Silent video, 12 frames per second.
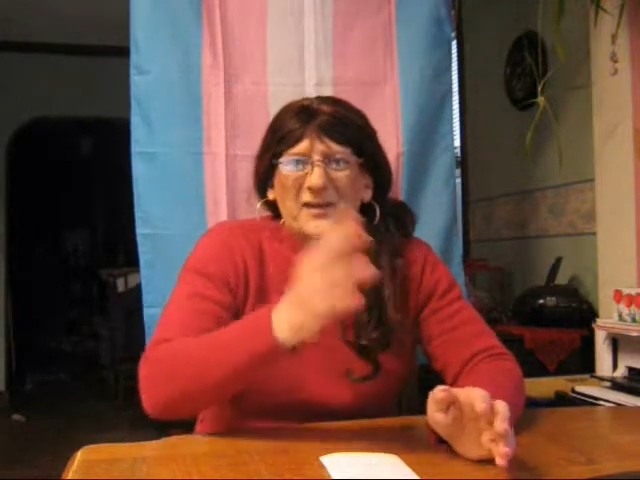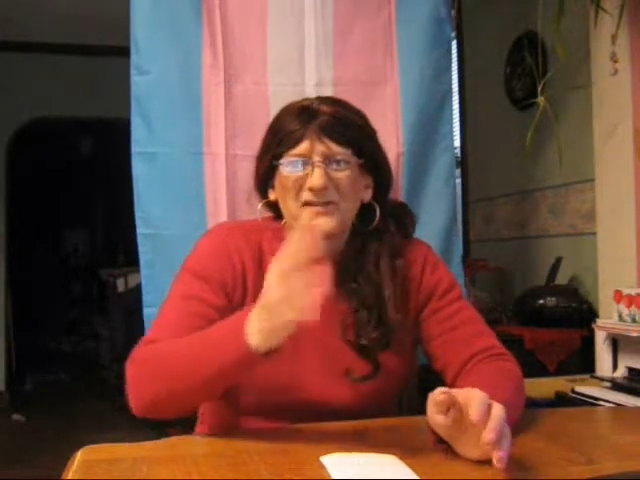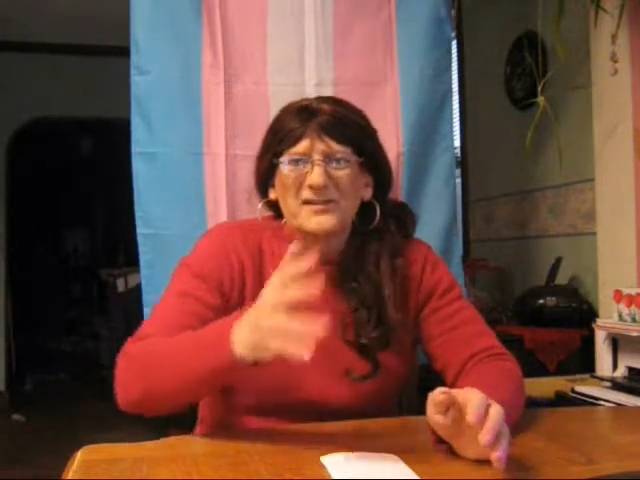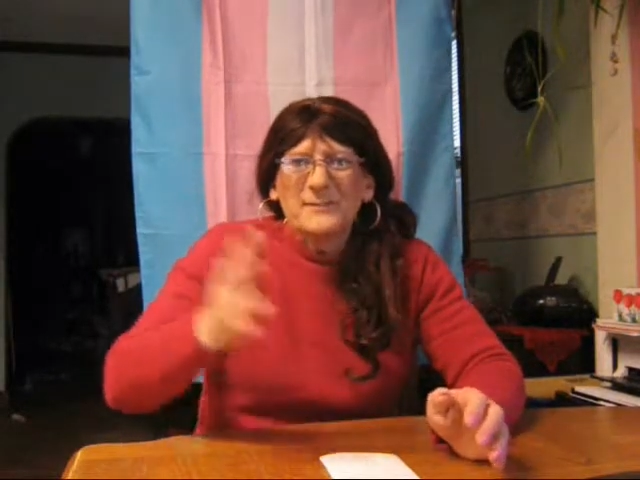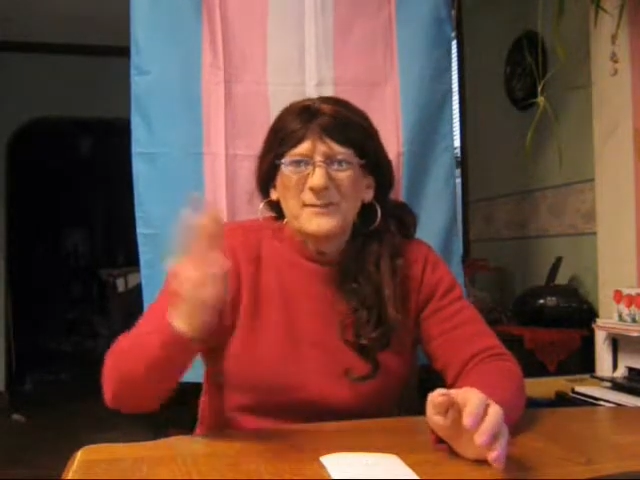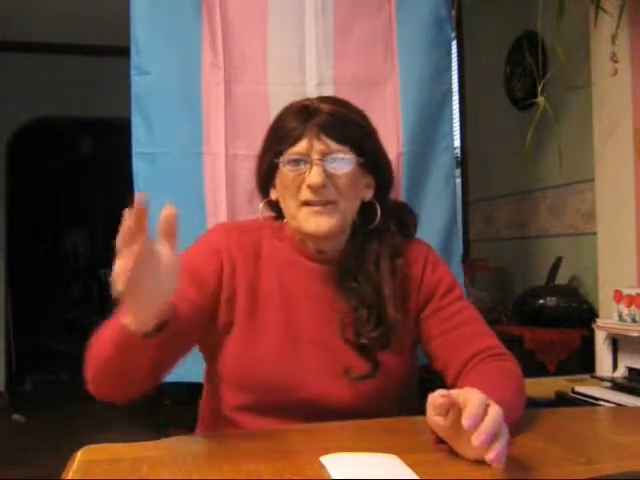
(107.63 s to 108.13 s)

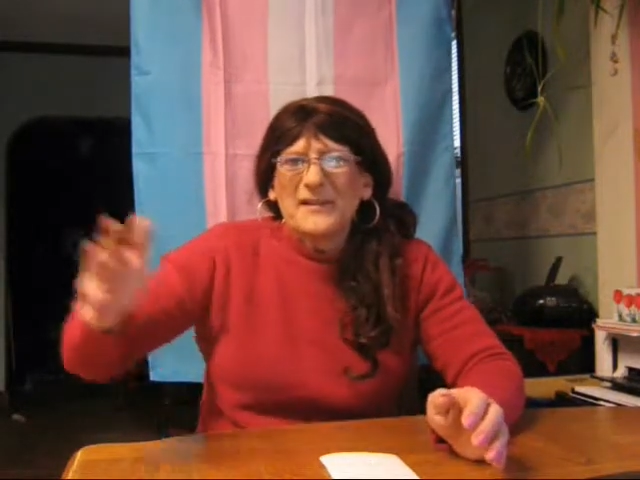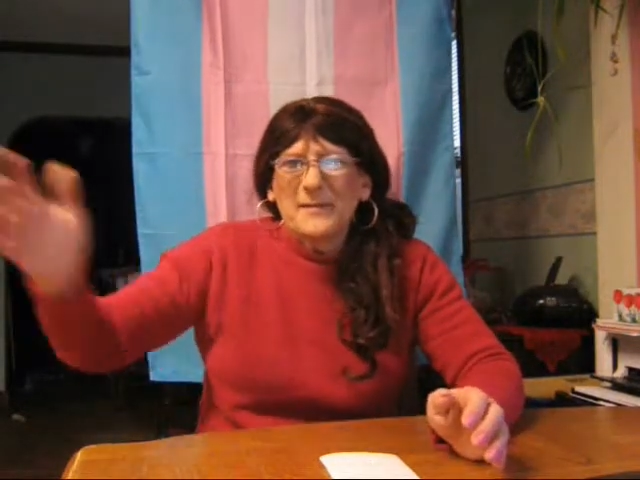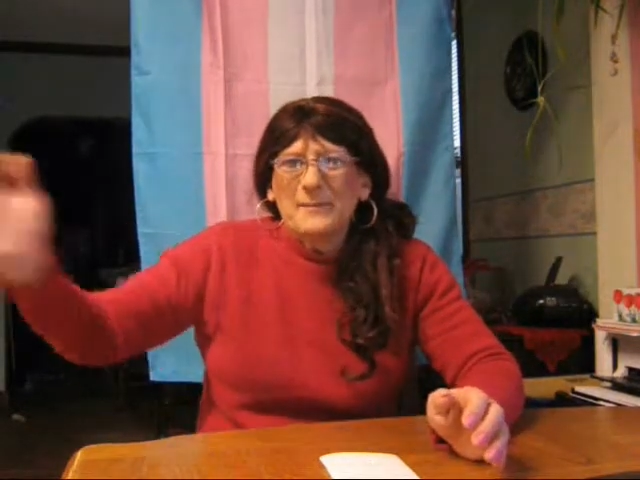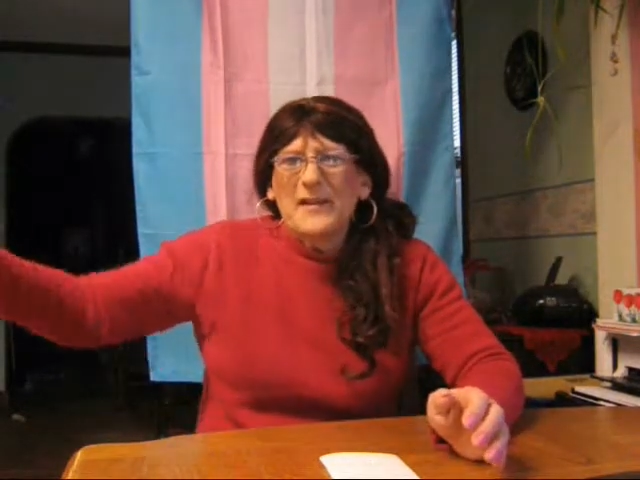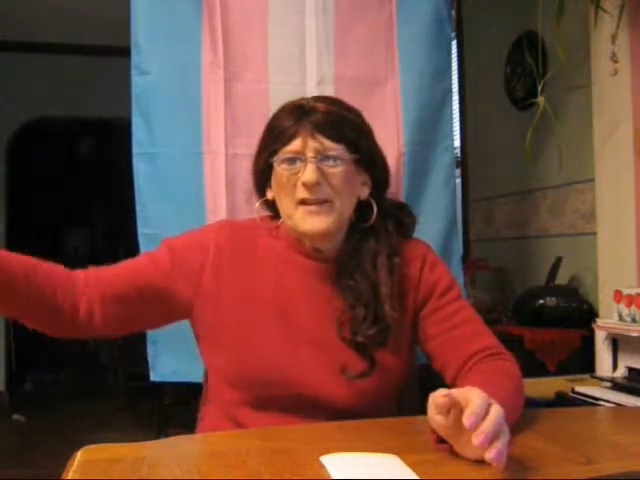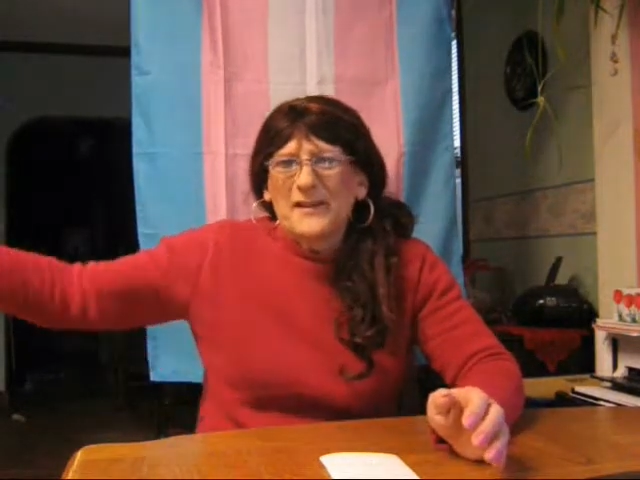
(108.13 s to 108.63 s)

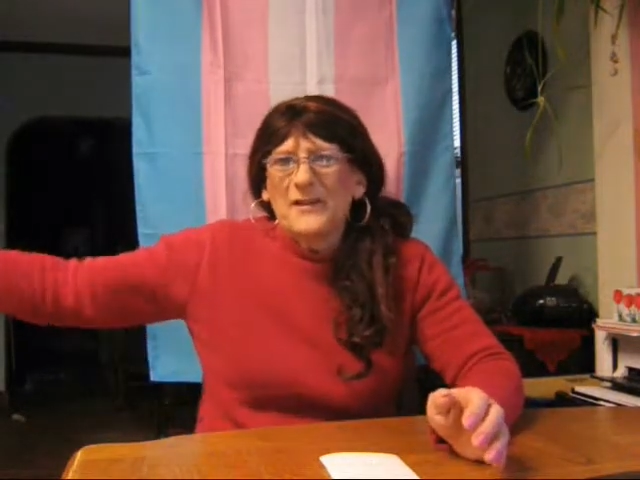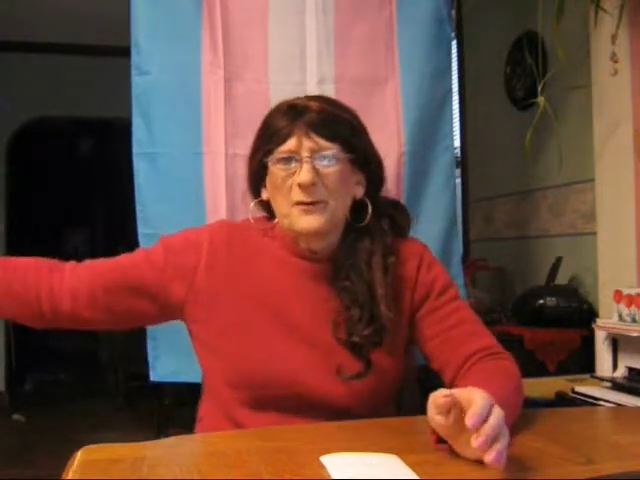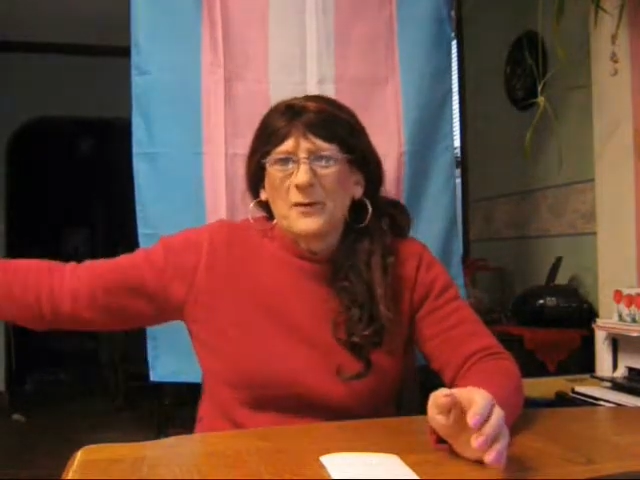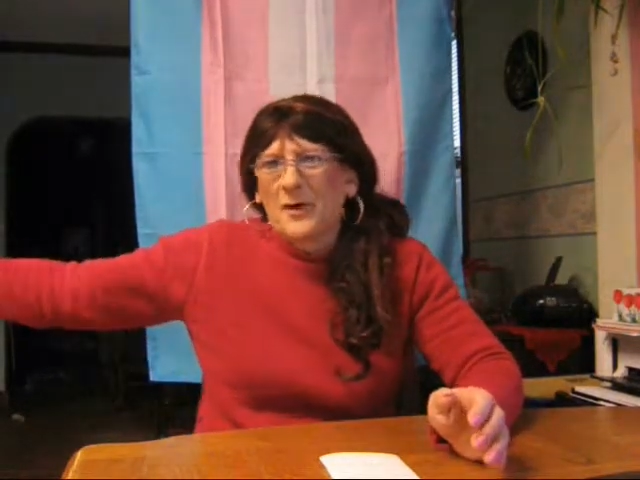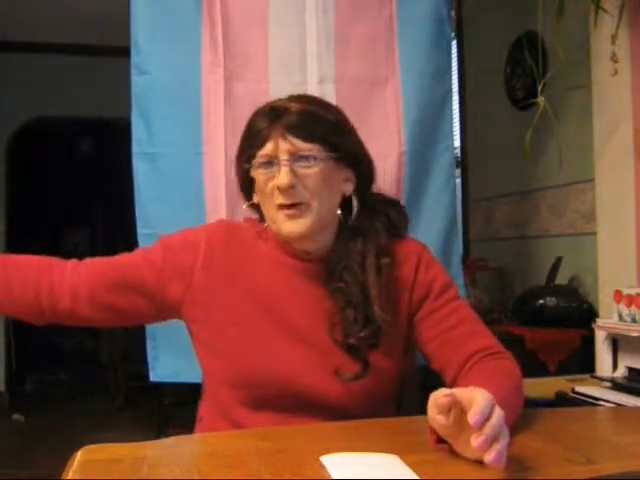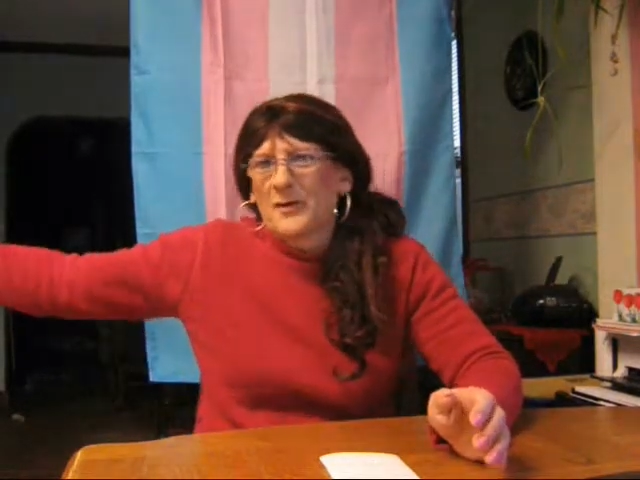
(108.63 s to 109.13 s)

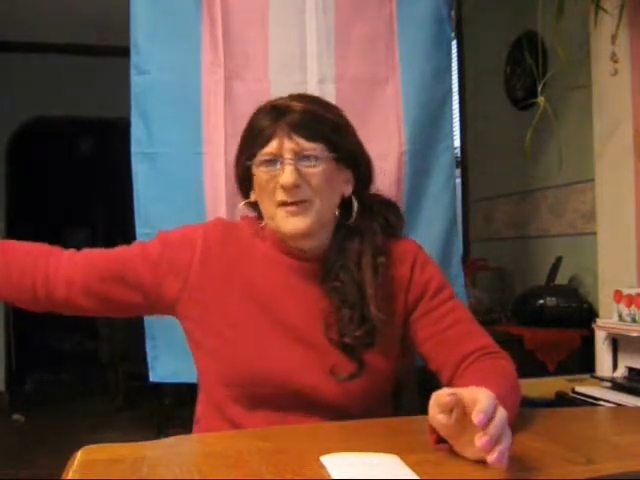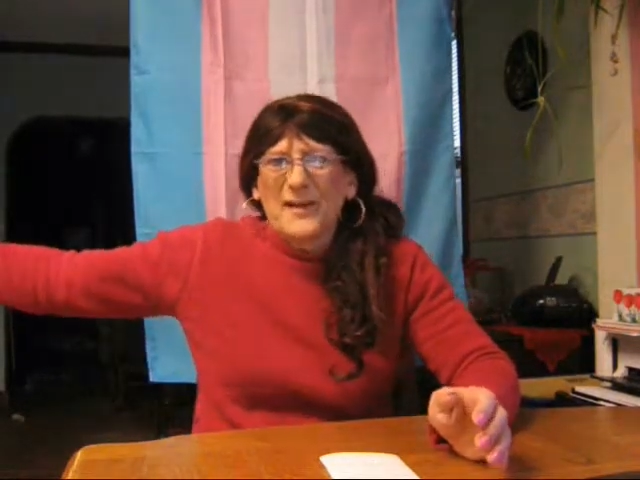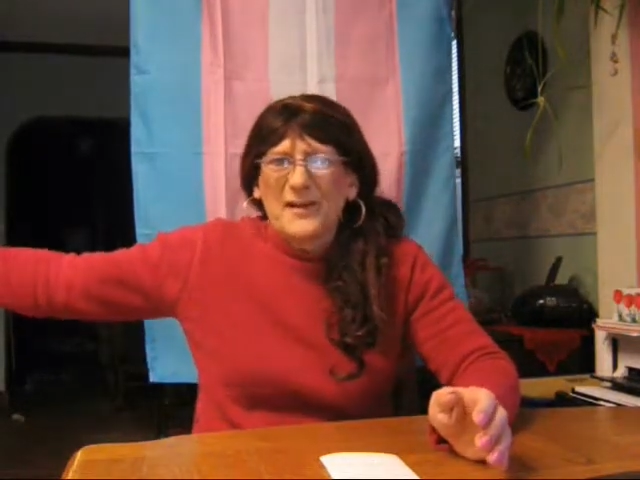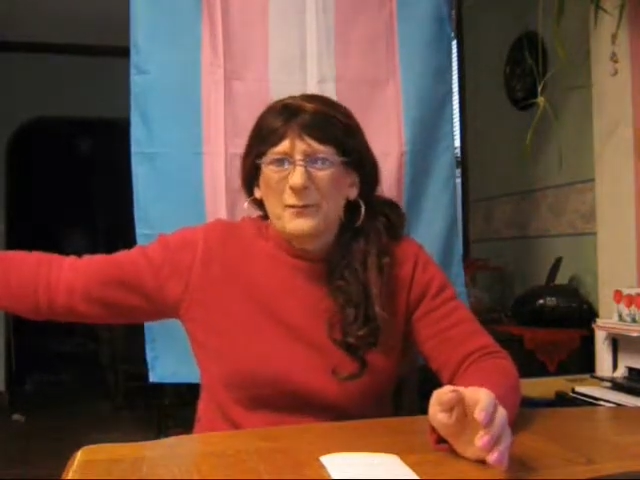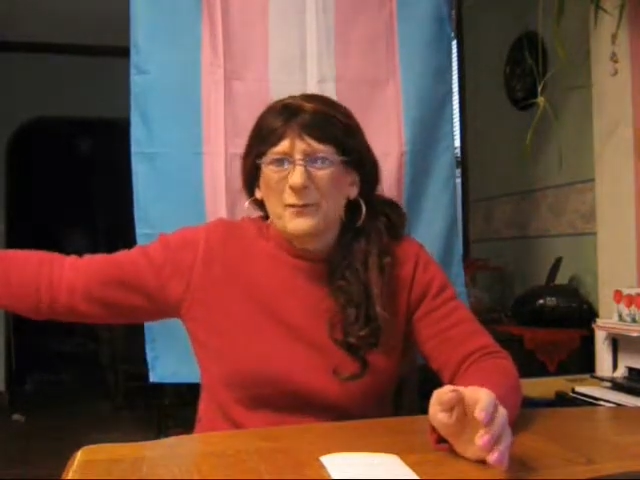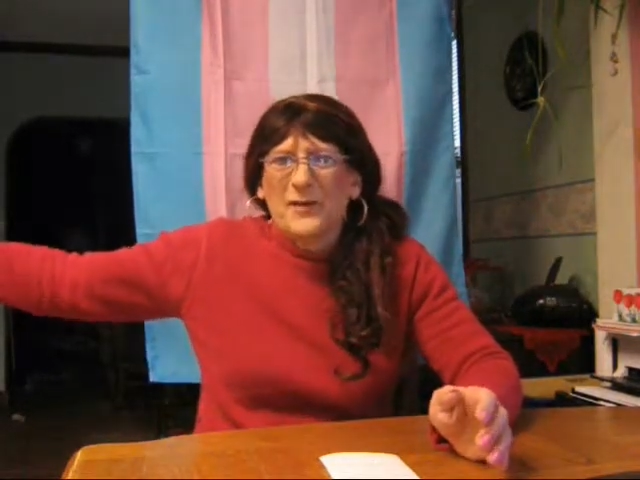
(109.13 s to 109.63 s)

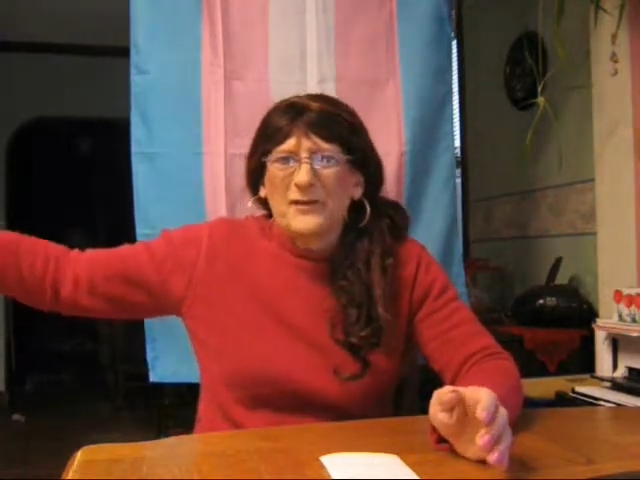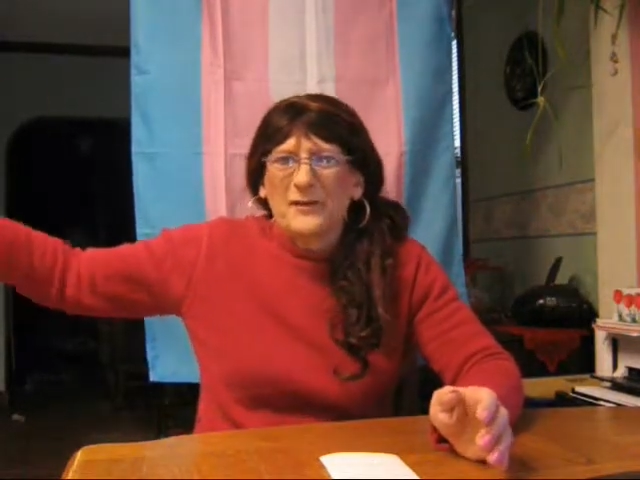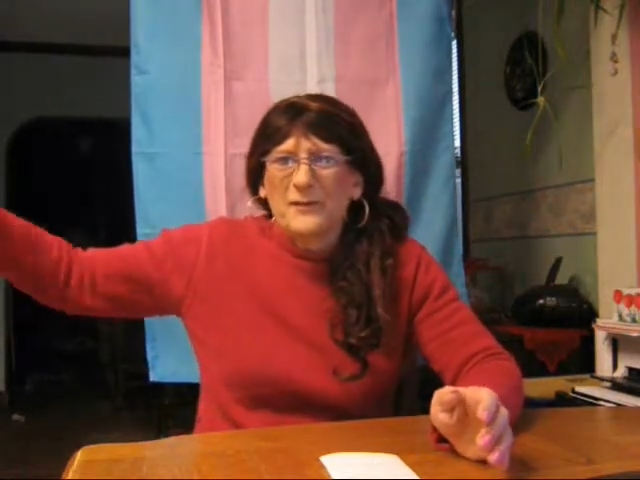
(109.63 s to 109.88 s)
LGBTQRT 1,